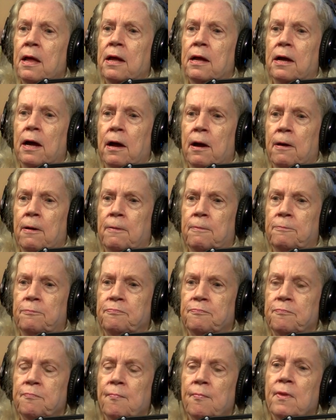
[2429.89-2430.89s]
Um,
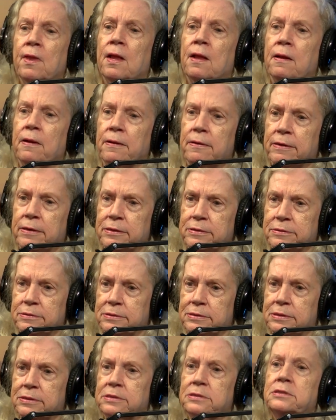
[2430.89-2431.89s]
We're not talking Natalie
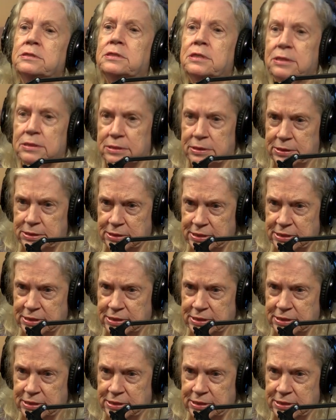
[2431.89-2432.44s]
Holloway.